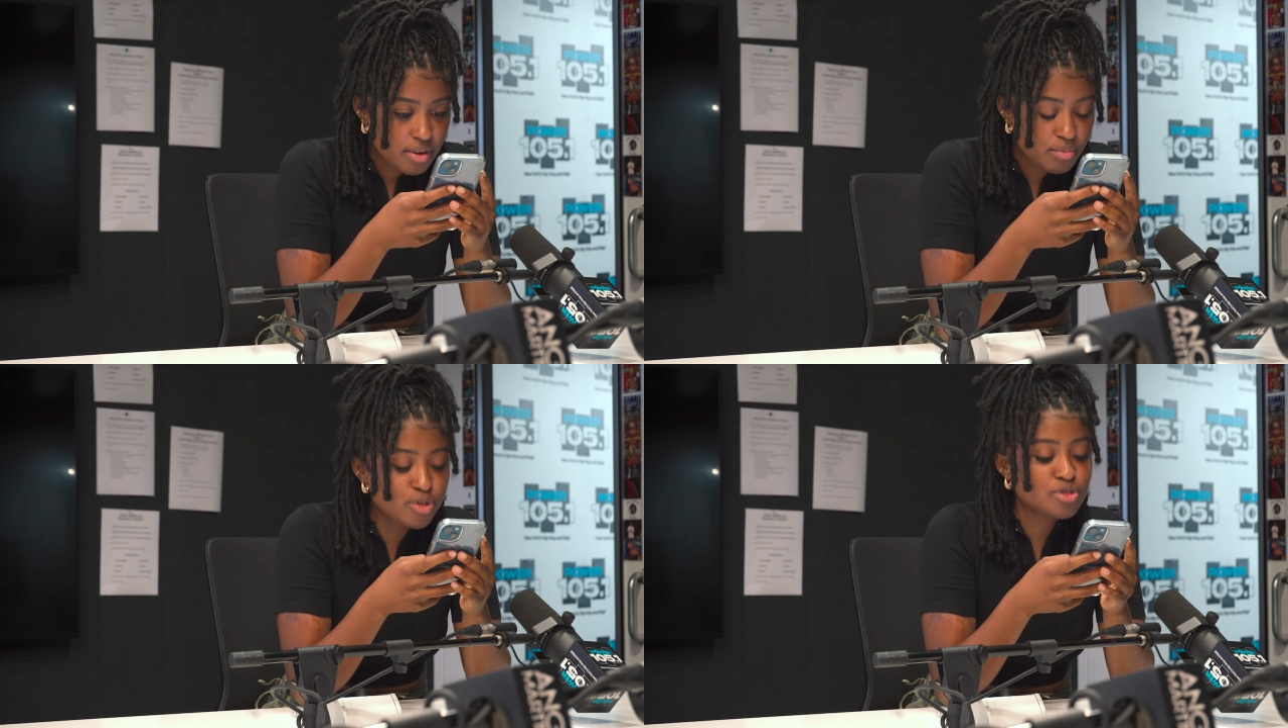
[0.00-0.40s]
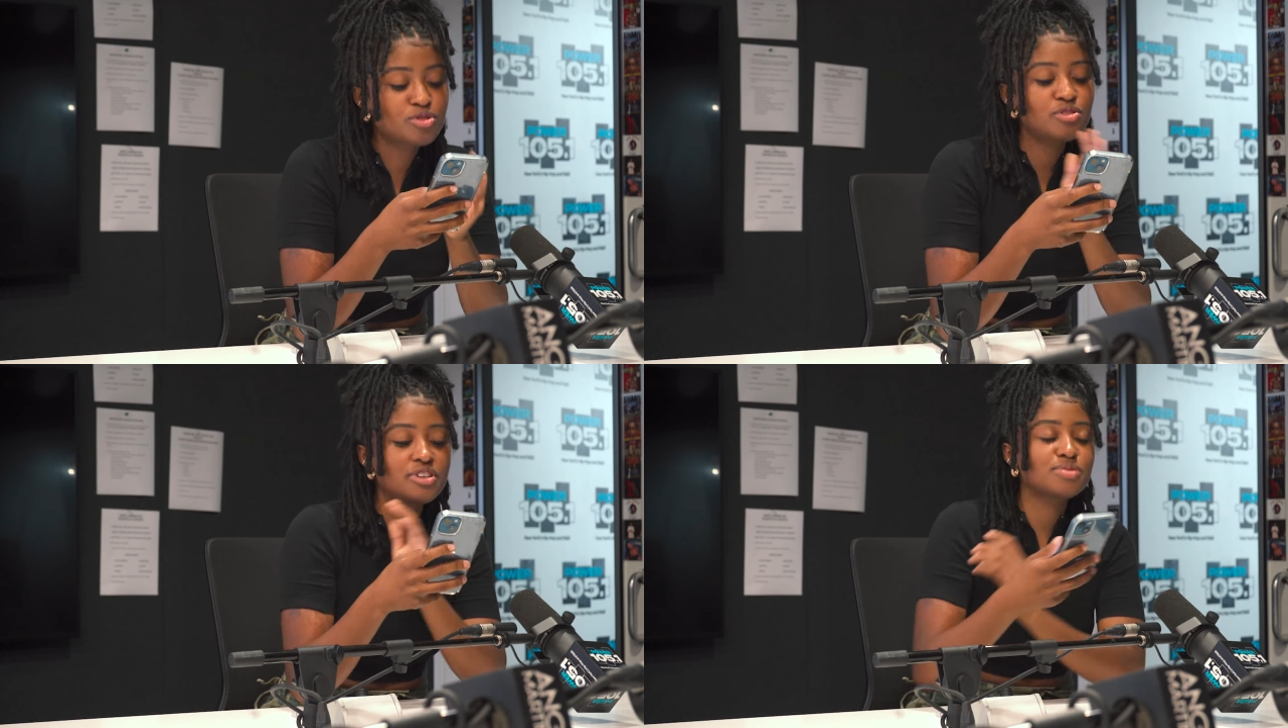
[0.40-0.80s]

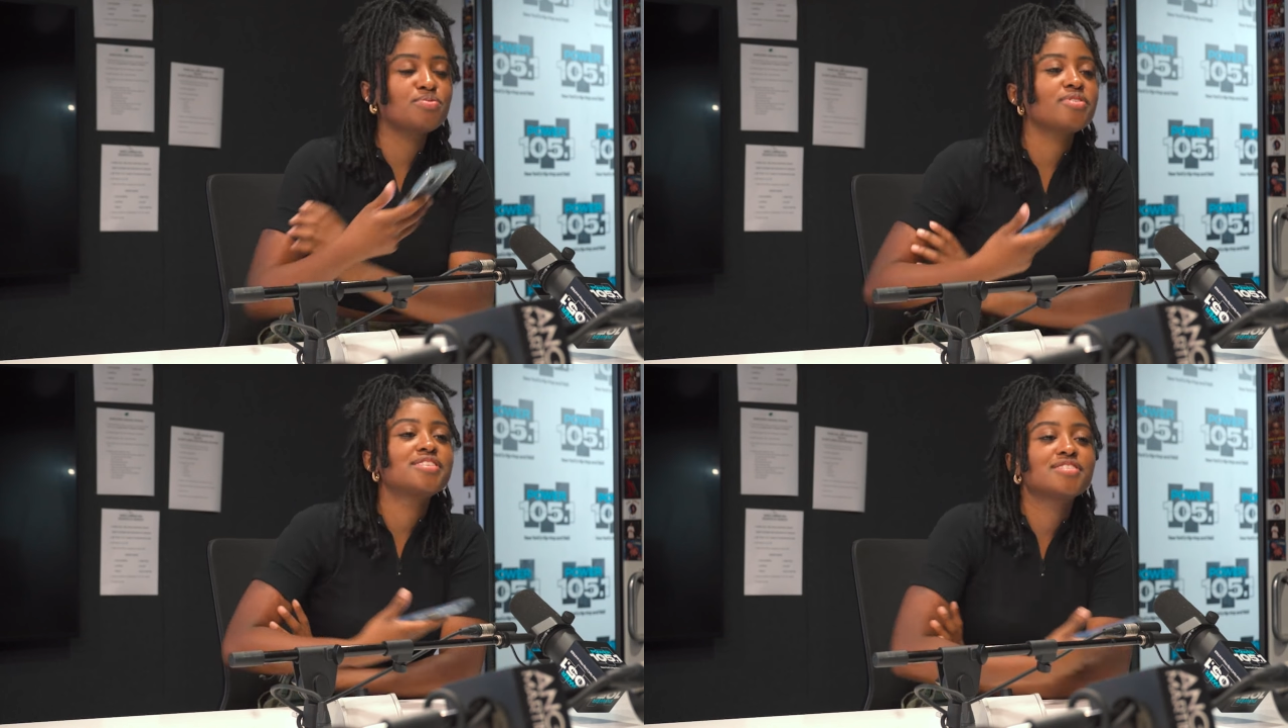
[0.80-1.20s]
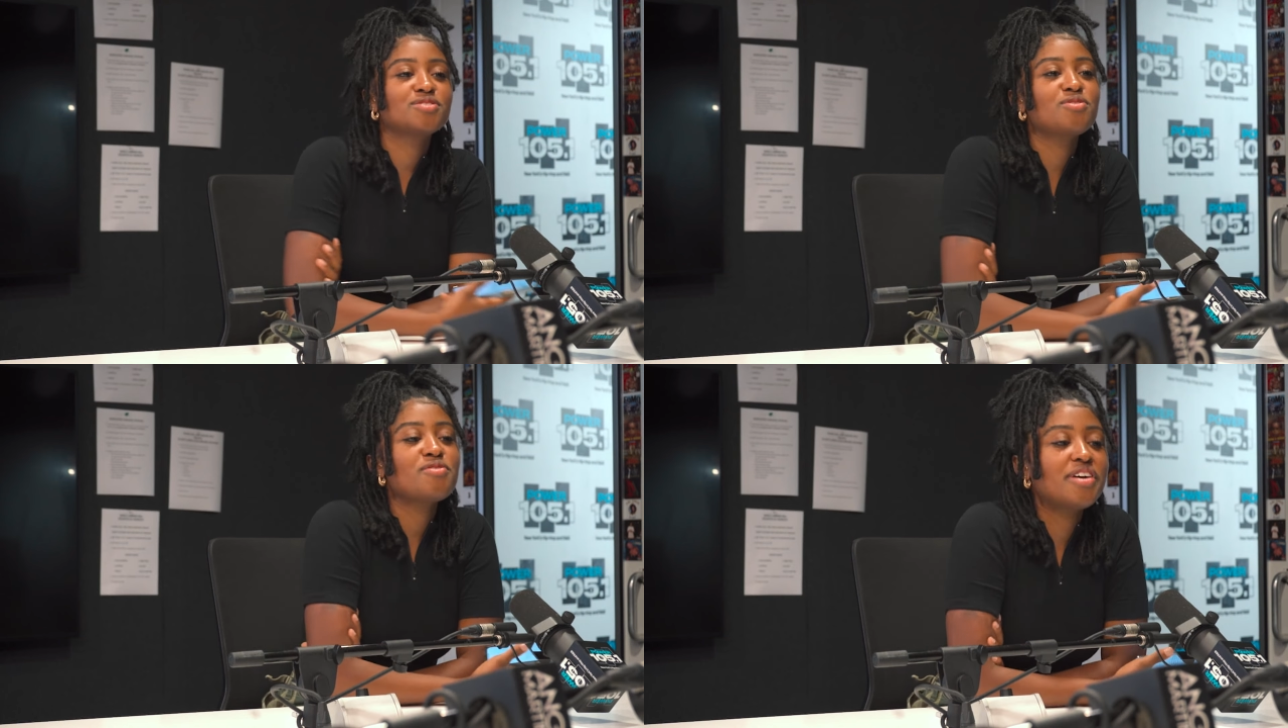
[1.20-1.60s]
musical inspirations
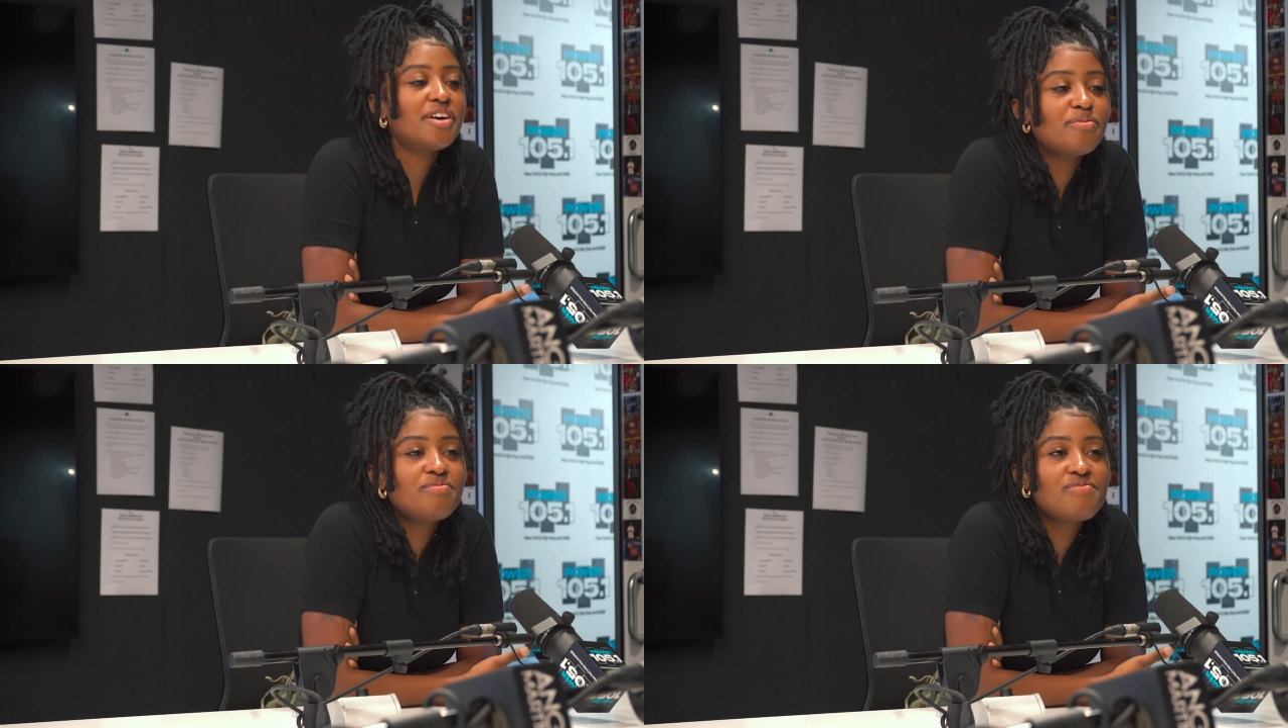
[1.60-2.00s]
growing up.